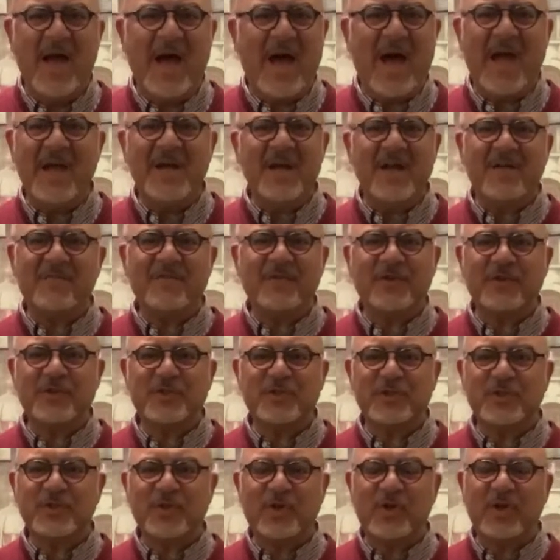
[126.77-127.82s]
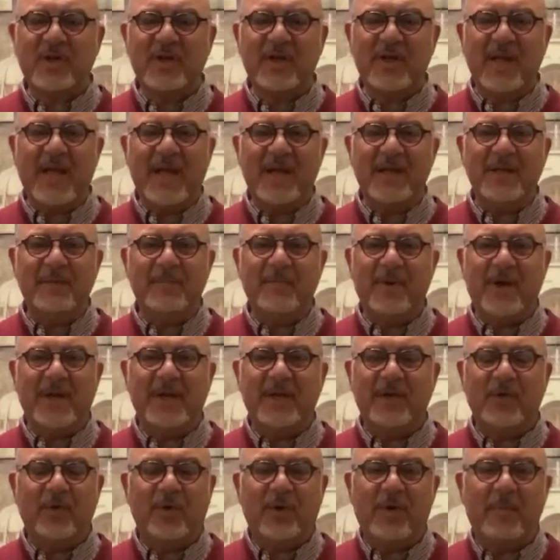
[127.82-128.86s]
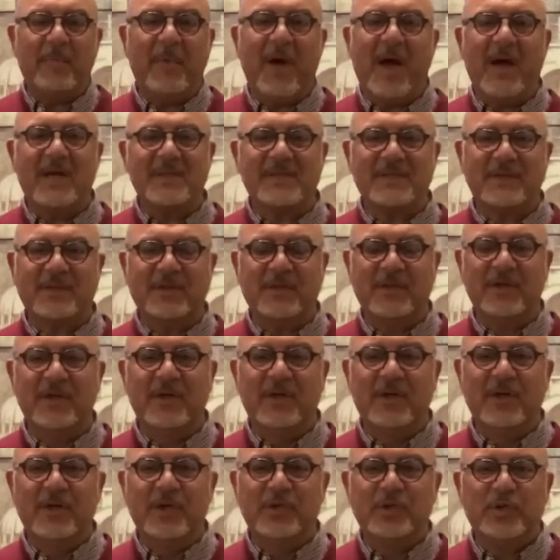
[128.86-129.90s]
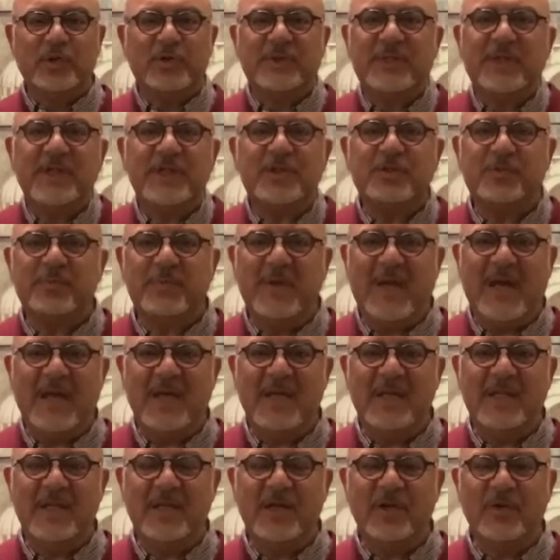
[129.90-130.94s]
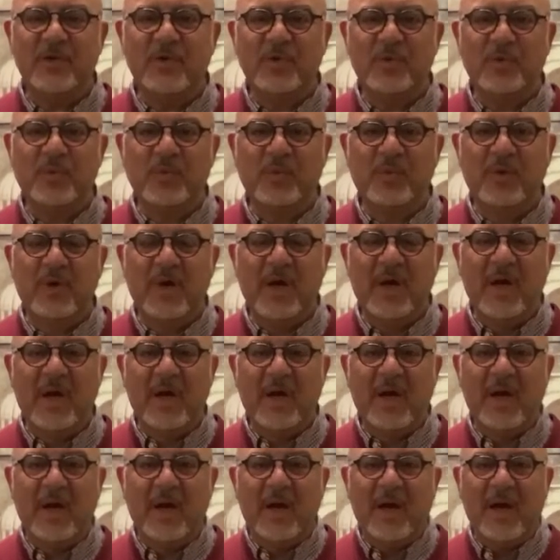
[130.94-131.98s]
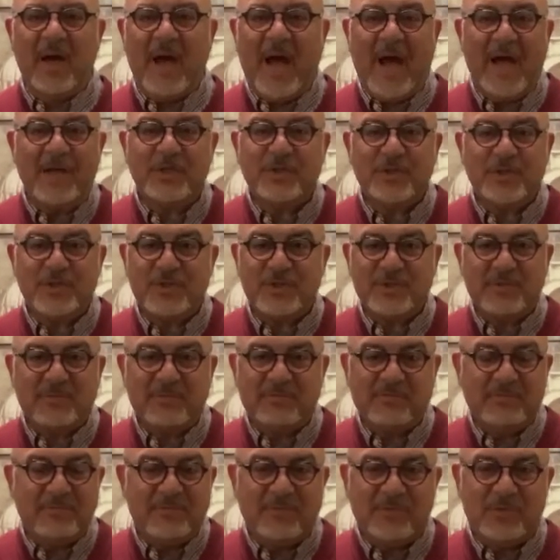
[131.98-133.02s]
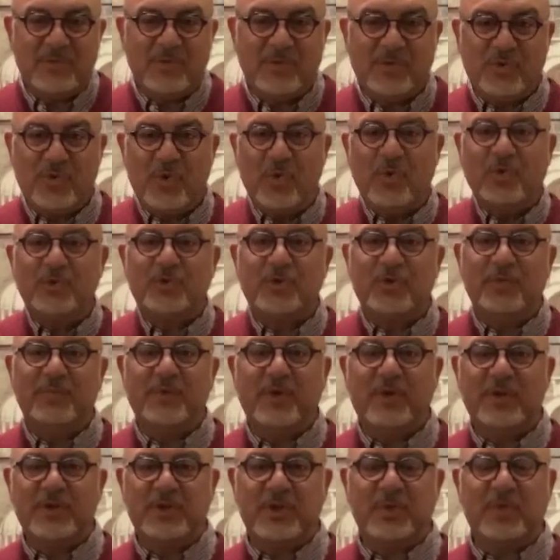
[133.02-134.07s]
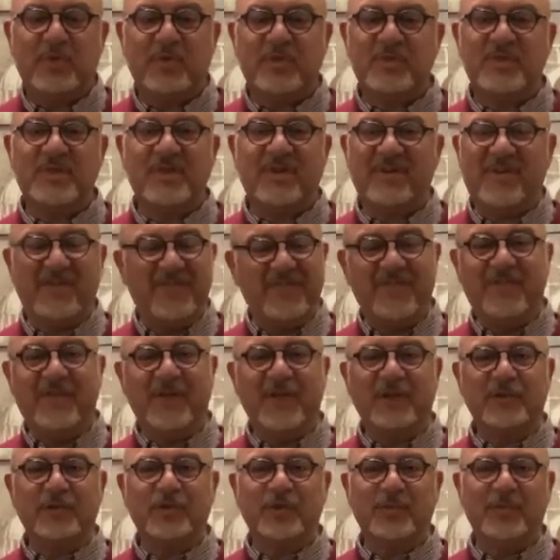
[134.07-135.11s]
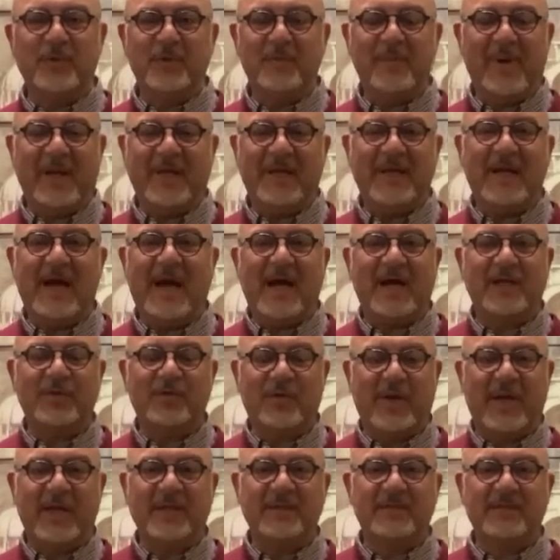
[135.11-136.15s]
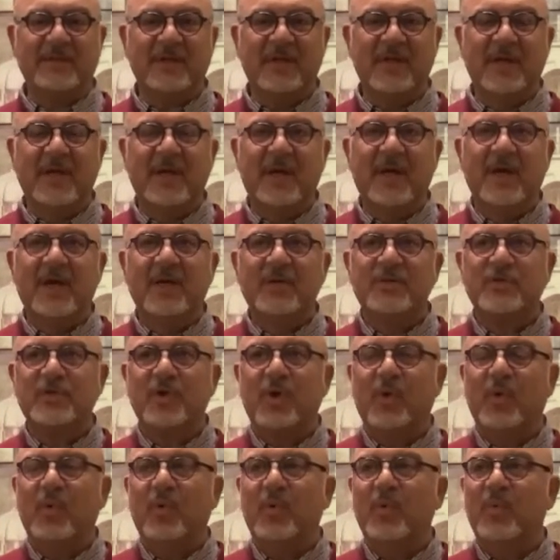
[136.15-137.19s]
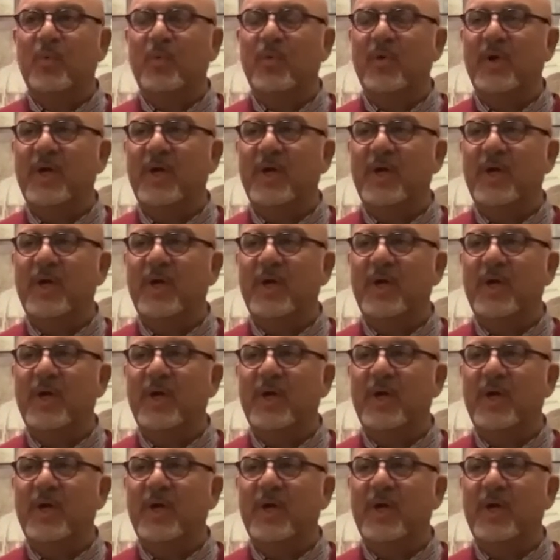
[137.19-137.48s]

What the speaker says: I never took anybody or apostle to teach me anything new. I just told you because it was revealed to me by God, right? So